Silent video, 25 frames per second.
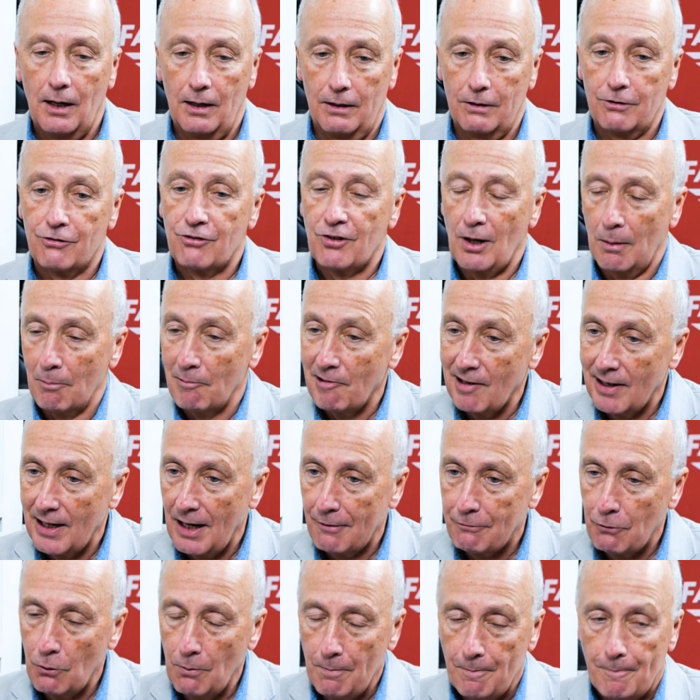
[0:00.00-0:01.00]
Summary
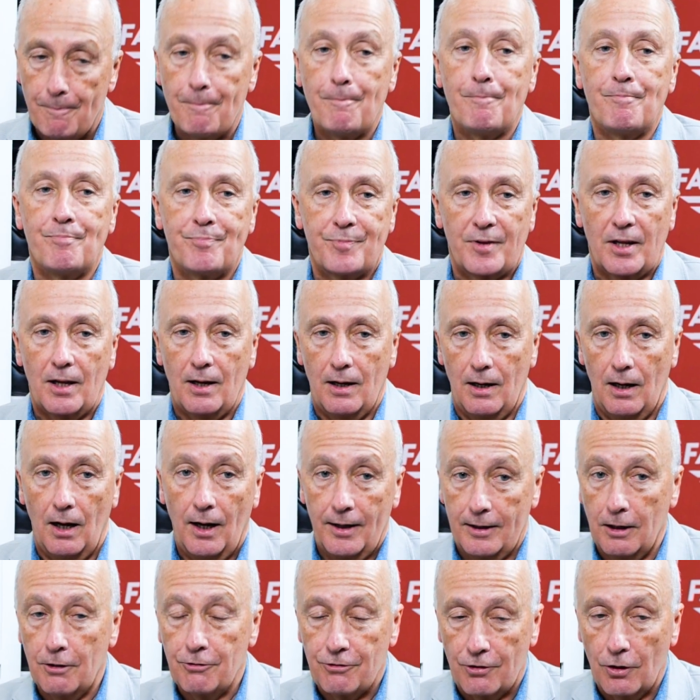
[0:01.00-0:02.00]
level,
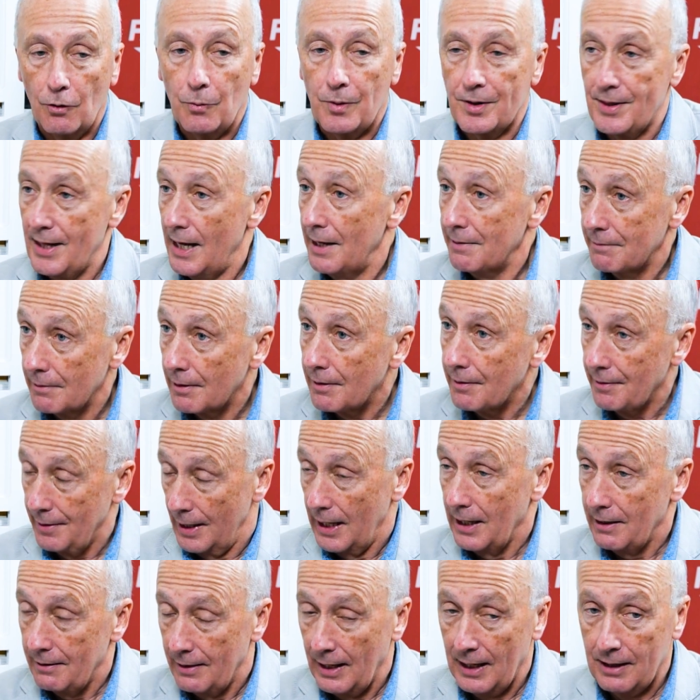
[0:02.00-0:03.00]
I don't deal with that.
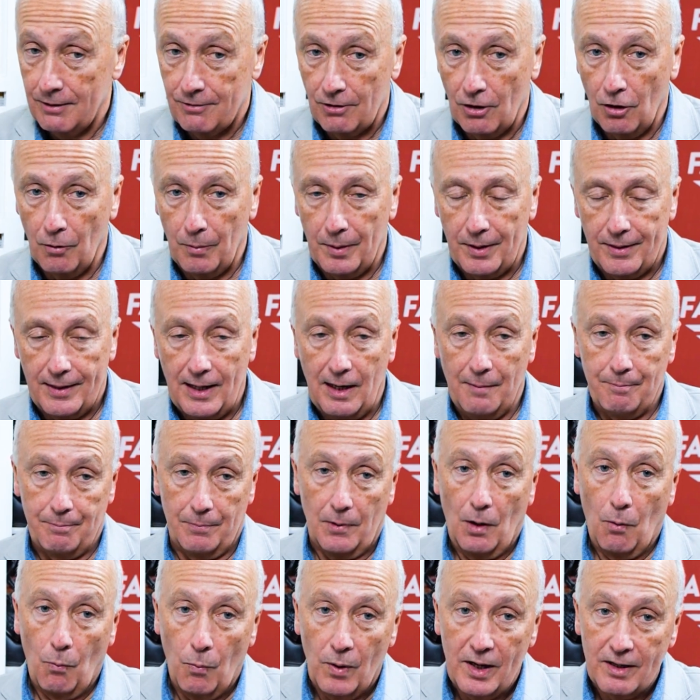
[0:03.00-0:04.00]
They deal with that.
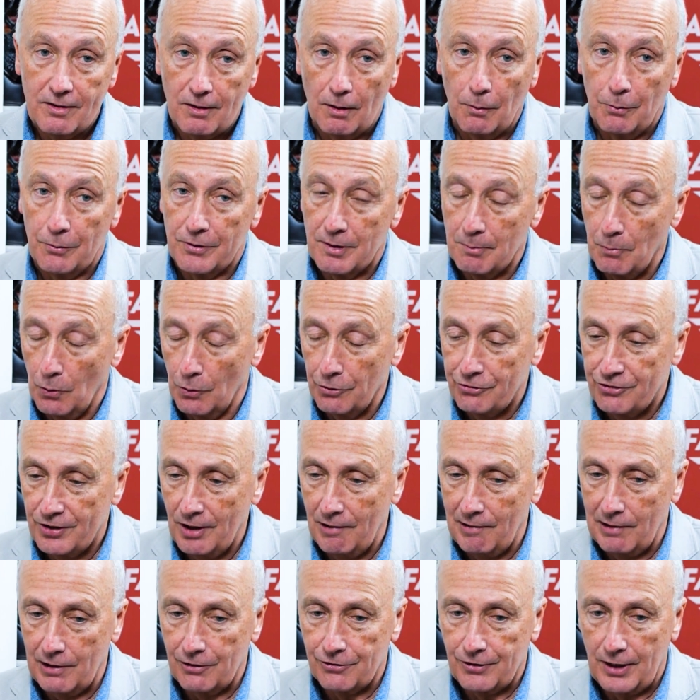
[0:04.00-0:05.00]
We deal with the more
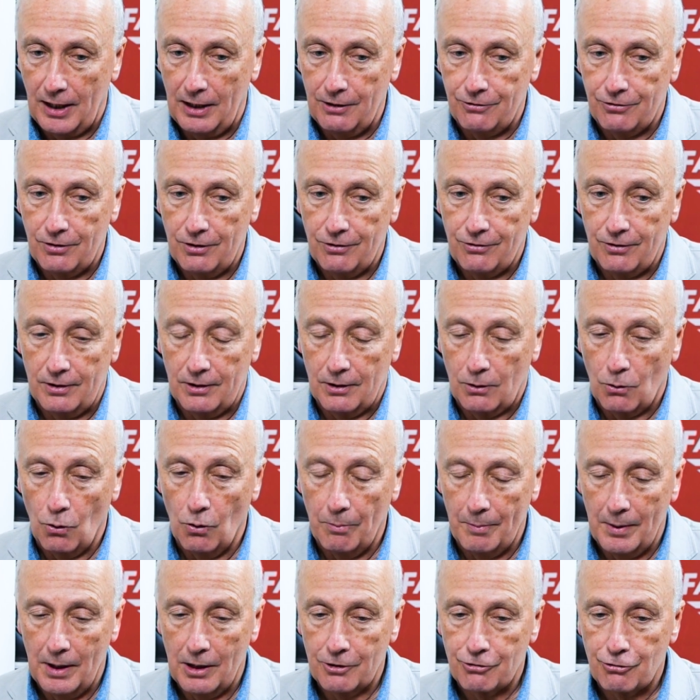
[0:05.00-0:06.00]
serious cases in the
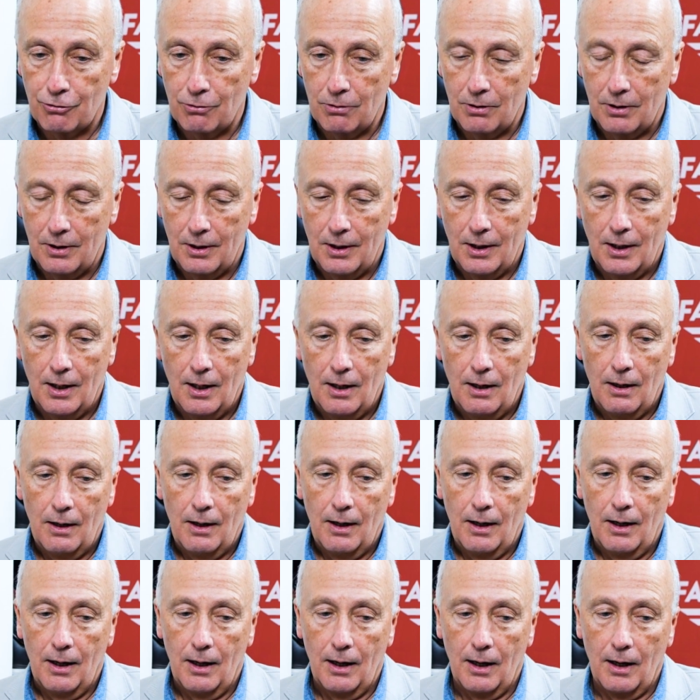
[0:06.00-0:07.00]
court-martial.
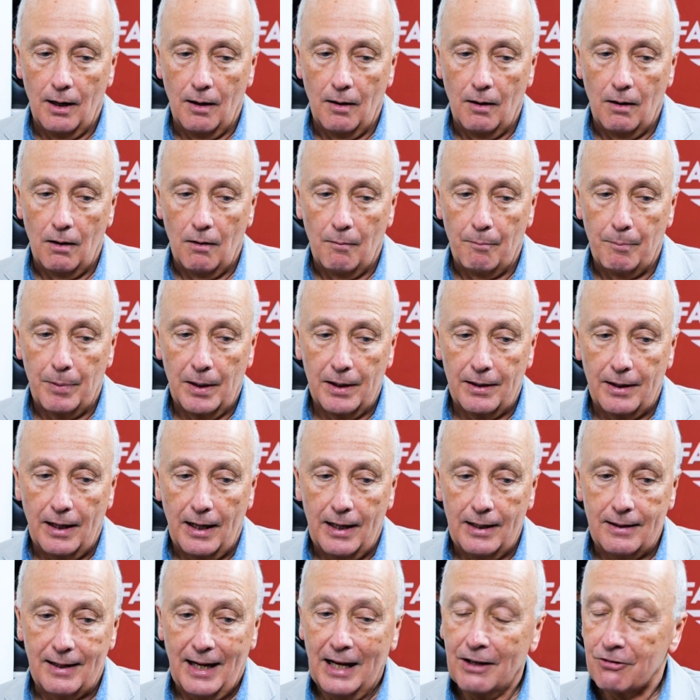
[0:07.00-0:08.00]
But
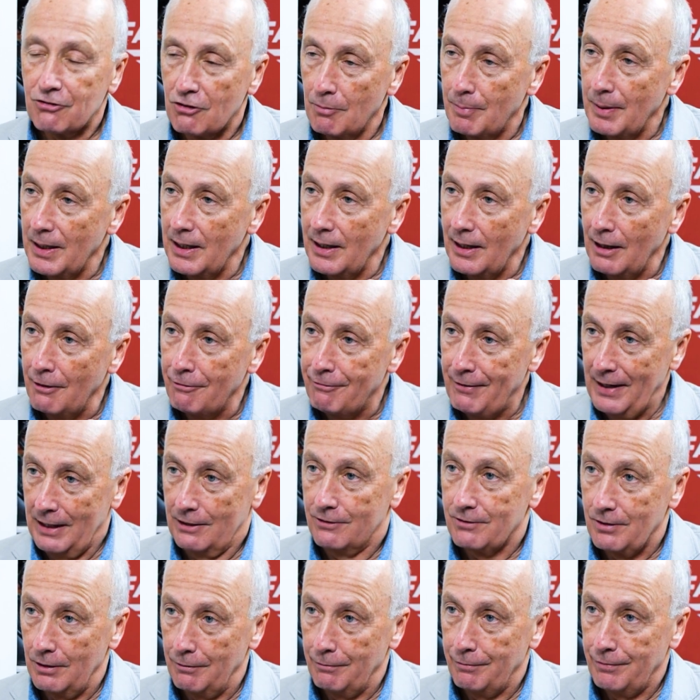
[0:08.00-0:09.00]
it has to be
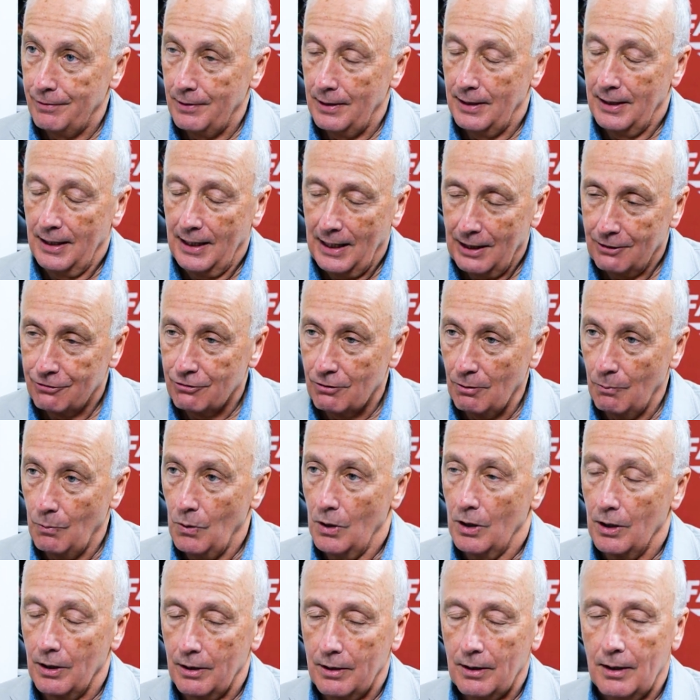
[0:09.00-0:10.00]
effective and it has to
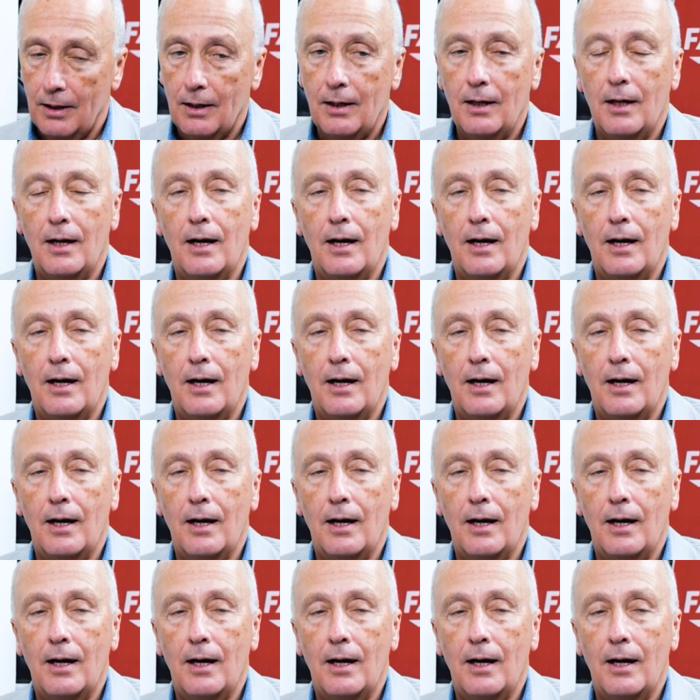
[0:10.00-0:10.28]
work.